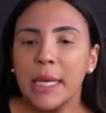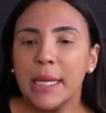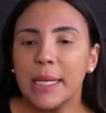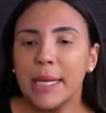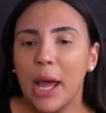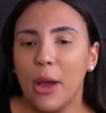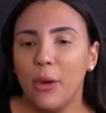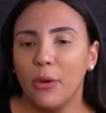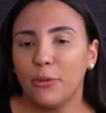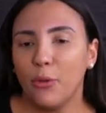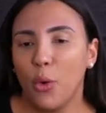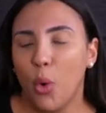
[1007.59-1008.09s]

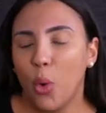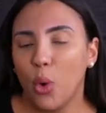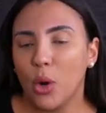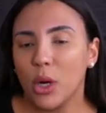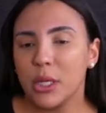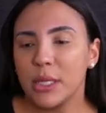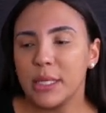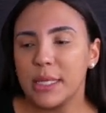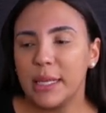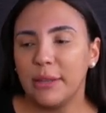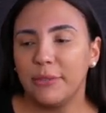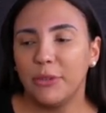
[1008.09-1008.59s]
Now, of
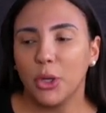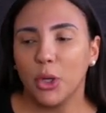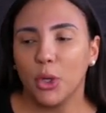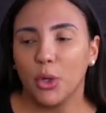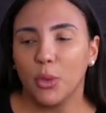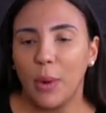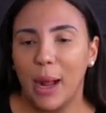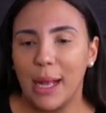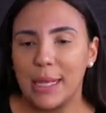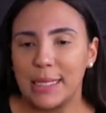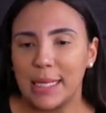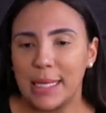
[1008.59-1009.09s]
course, if you're
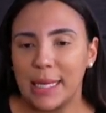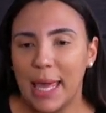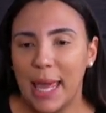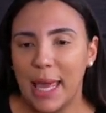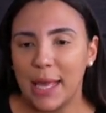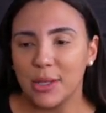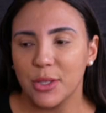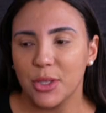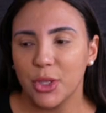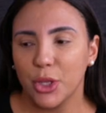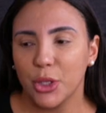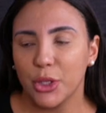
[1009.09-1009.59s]
a rising
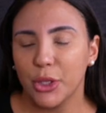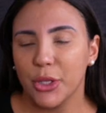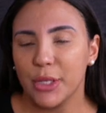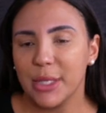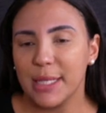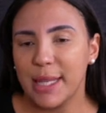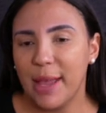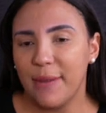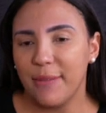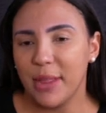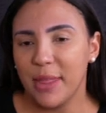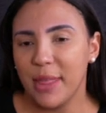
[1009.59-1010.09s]
Cancer, your
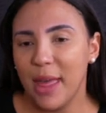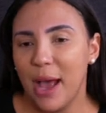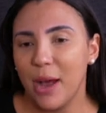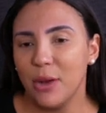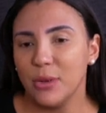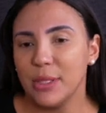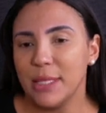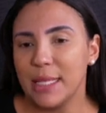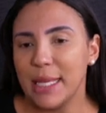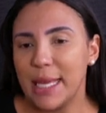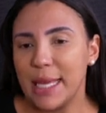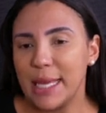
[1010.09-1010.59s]
7th
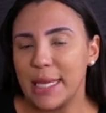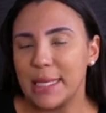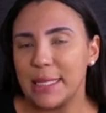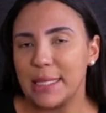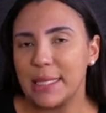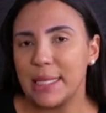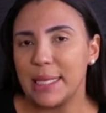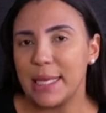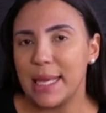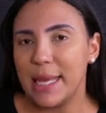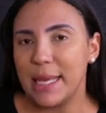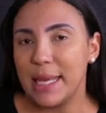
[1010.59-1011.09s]
house
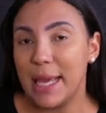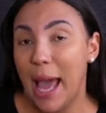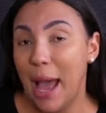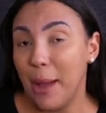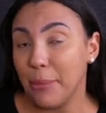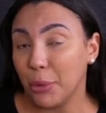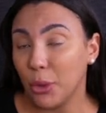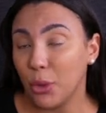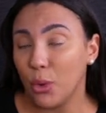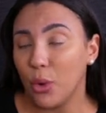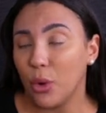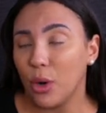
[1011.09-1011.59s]
is
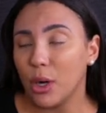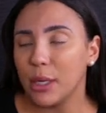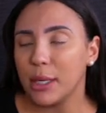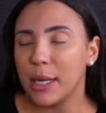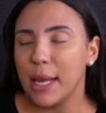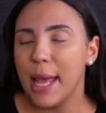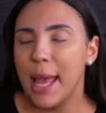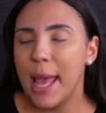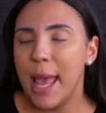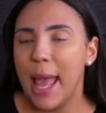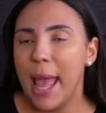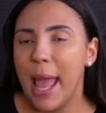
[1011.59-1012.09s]

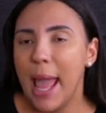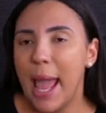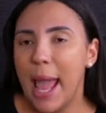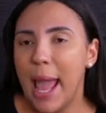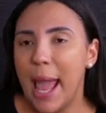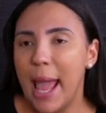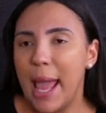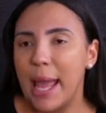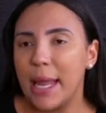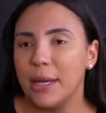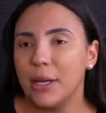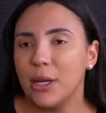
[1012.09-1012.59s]
Capricorn,
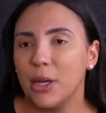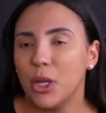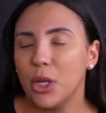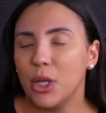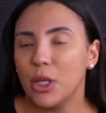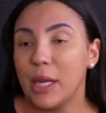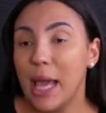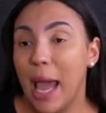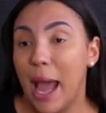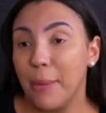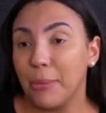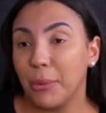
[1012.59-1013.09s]

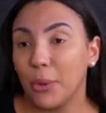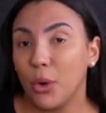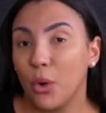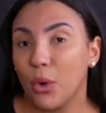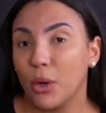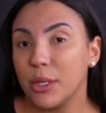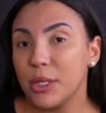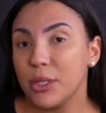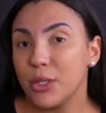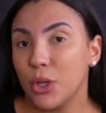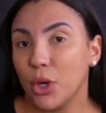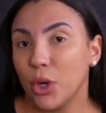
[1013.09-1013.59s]
and
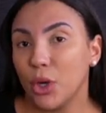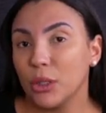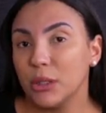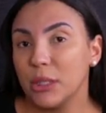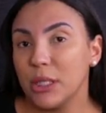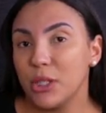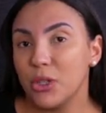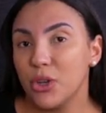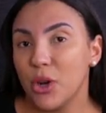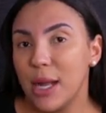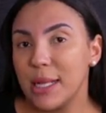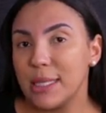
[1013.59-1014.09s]
Capricorn is
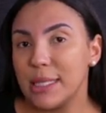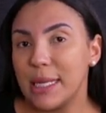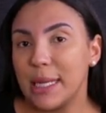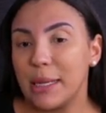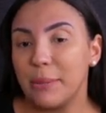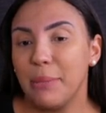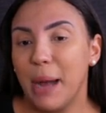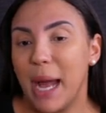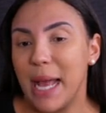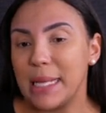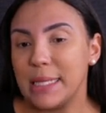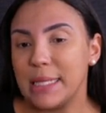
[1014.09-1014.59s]
currently
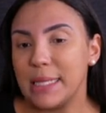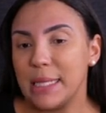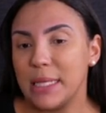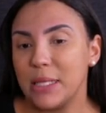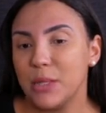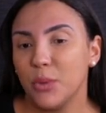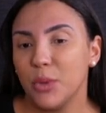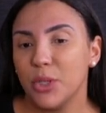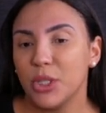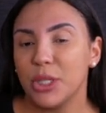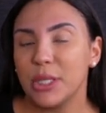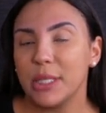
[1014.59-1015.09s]
transiting
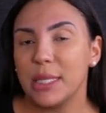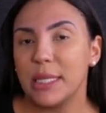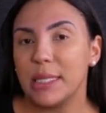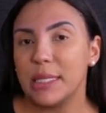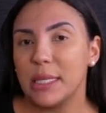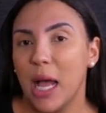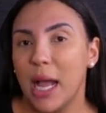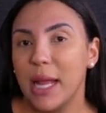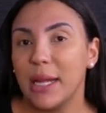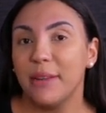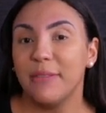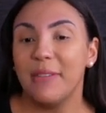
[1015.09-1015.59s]
Pisces, which is a
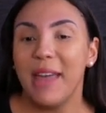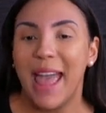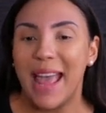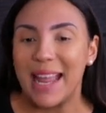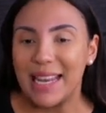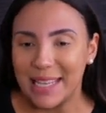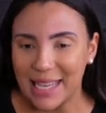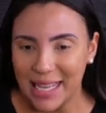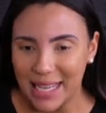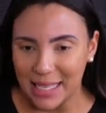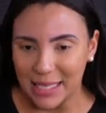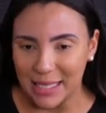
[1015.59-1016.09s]
sign of
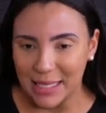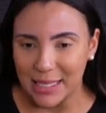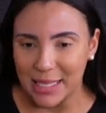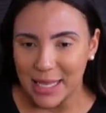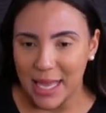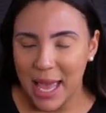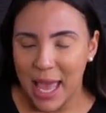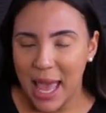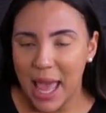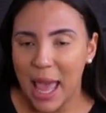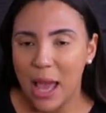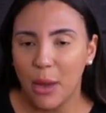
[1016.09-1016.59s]
endings.
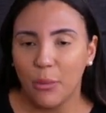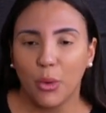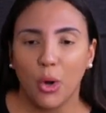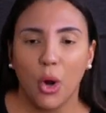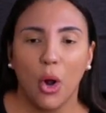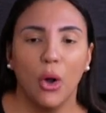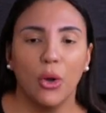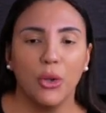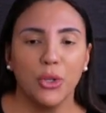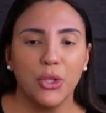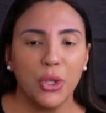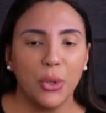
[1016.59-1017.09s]
And
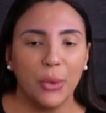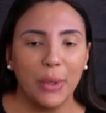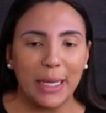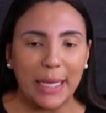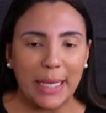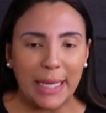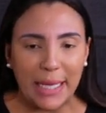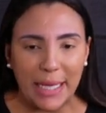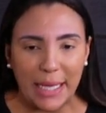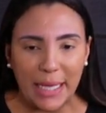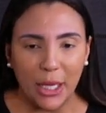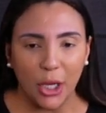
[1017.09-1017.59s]
we're also in
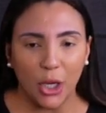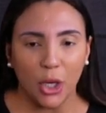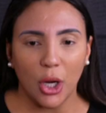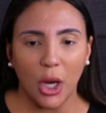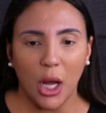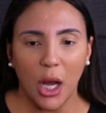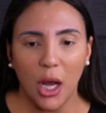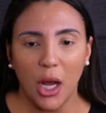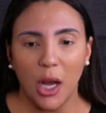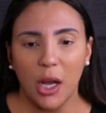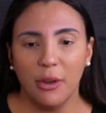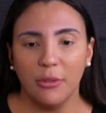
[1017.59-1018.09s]
a year
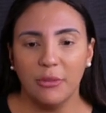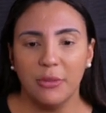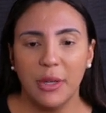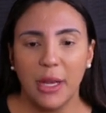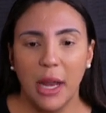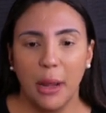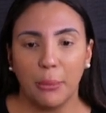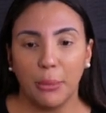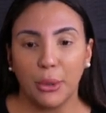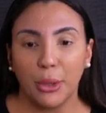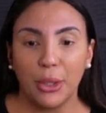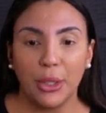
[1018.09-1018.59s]
of
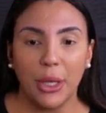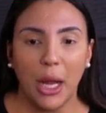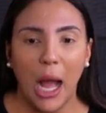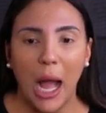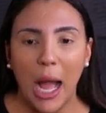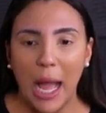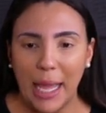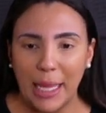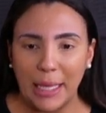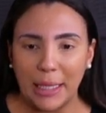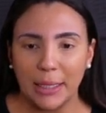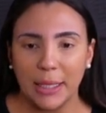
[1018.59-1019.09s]
number
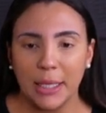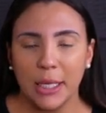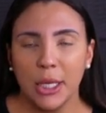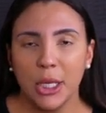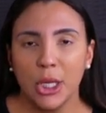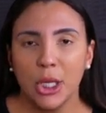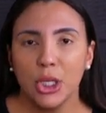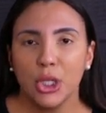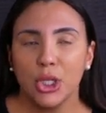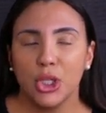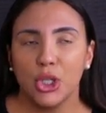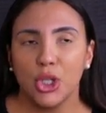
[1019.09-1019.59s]
9.
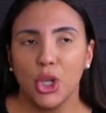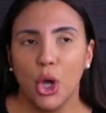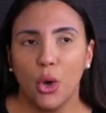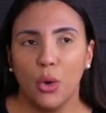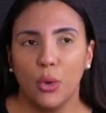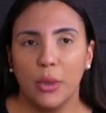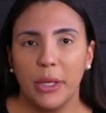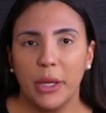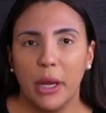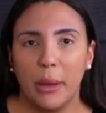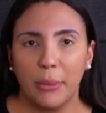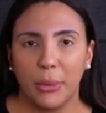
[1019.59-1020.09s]

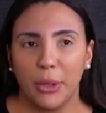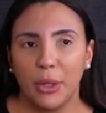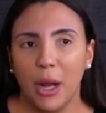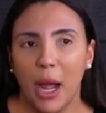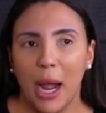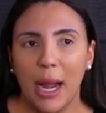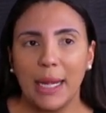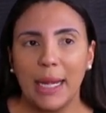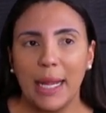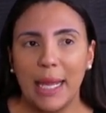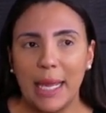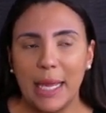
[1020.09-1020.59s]
So number
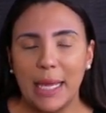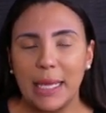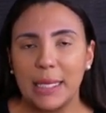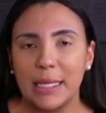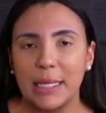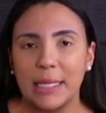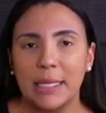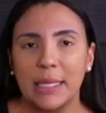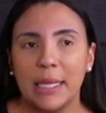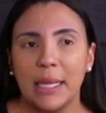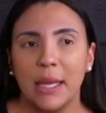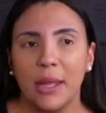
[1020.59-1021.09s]
9
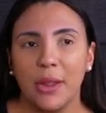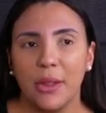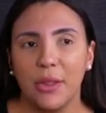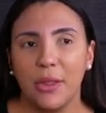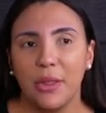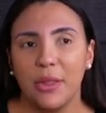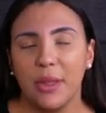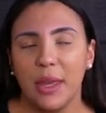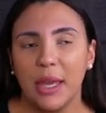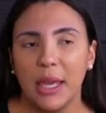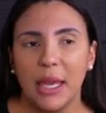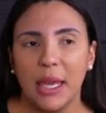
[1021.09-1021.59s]
is
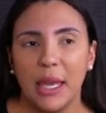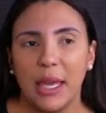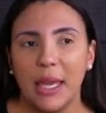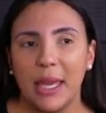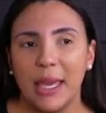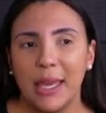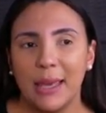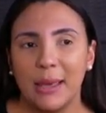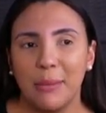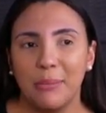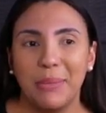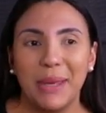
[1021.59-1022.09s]

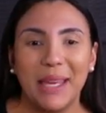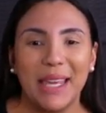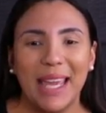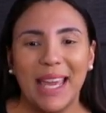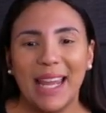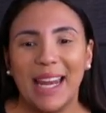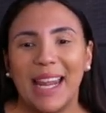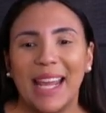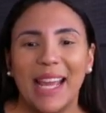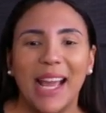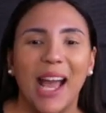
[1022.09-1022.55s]
the beginning